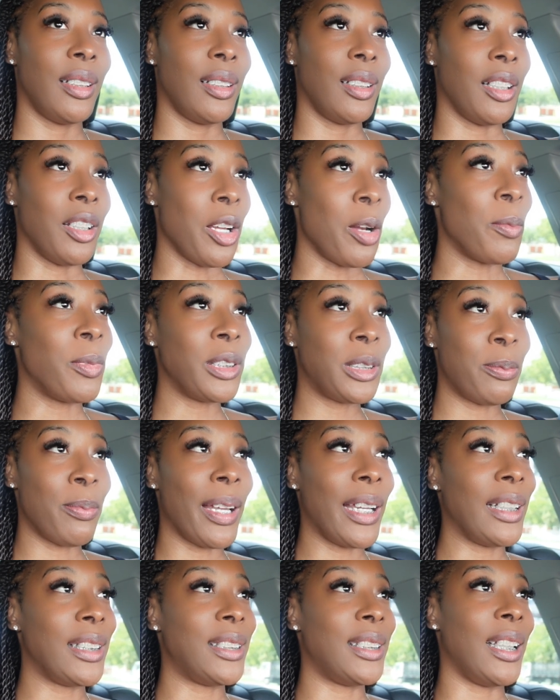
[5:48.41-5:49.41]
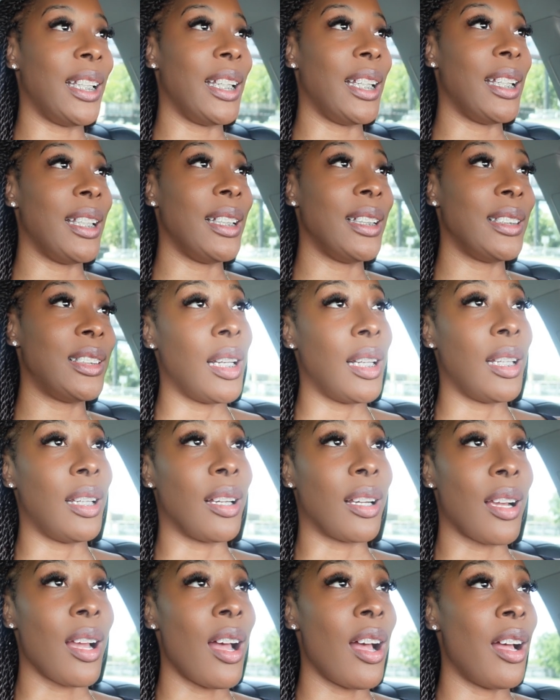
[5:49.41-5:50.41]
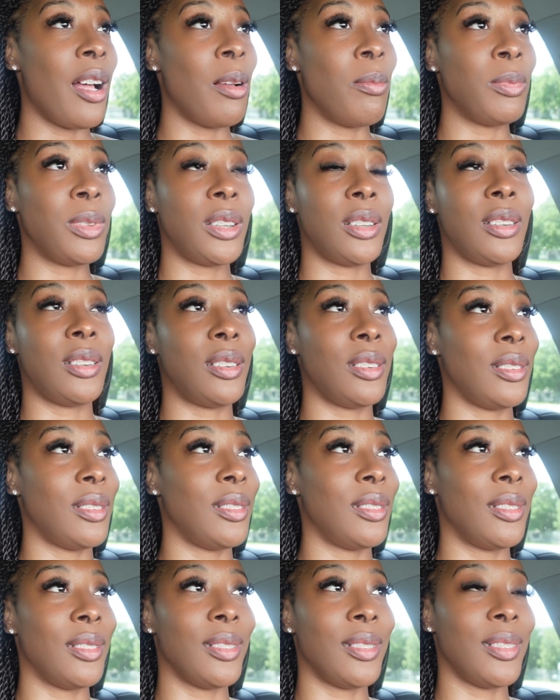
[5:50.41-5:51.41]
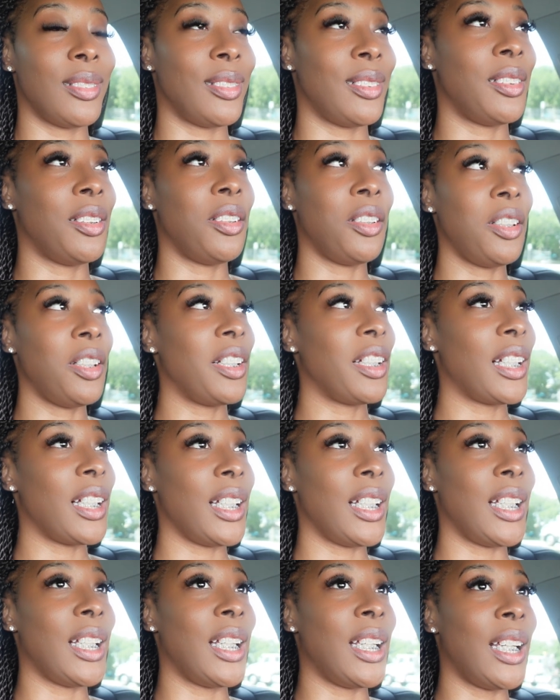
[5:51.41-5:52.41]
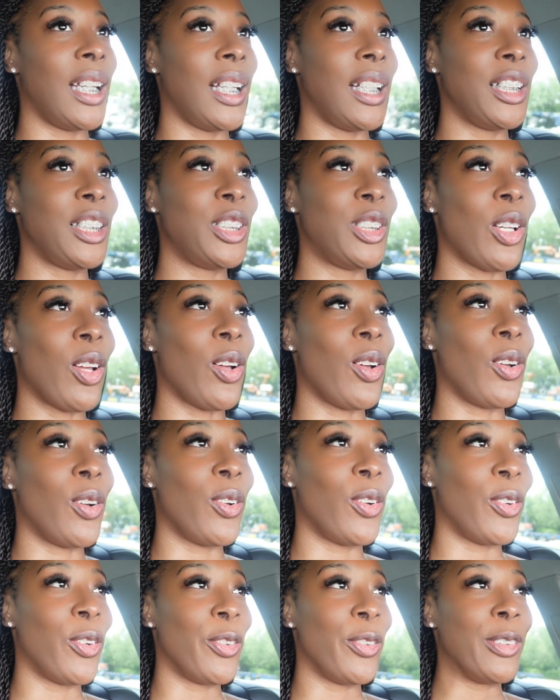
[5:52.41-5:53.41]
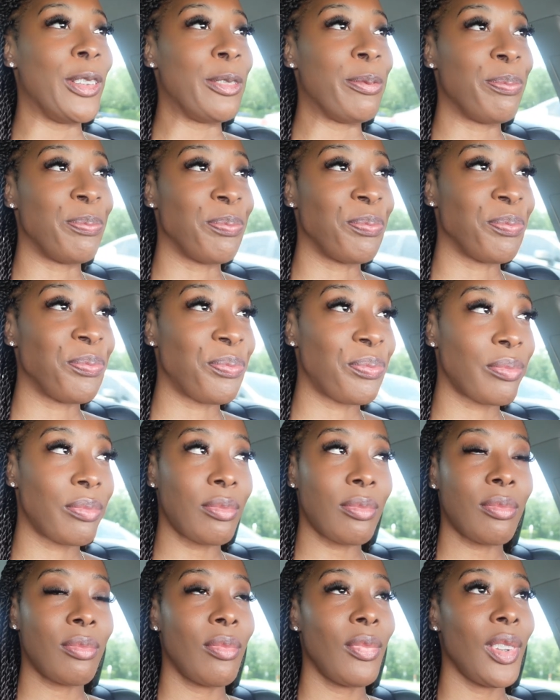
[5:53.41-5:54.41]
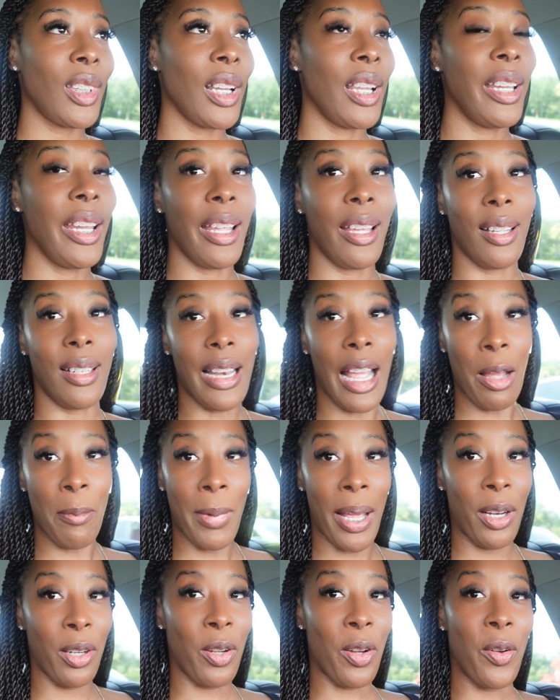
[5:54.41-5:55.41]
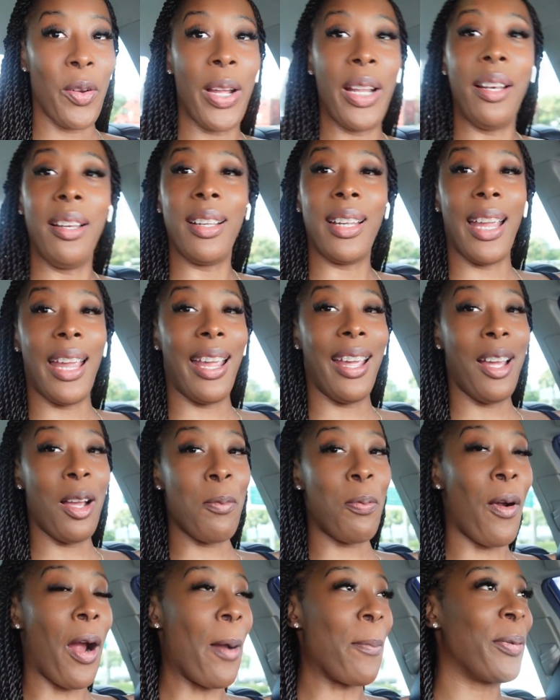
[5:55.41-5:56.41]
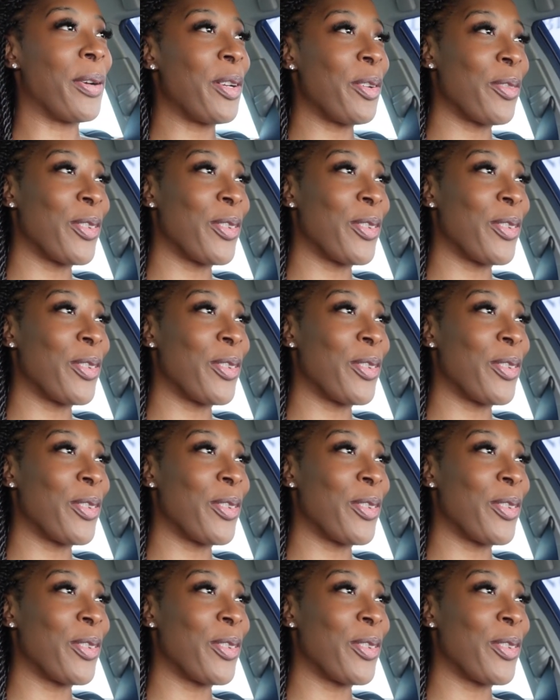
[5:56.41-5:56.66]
The numbers make sense. The comps look good. So, yeah, now I'm about to go and look at a property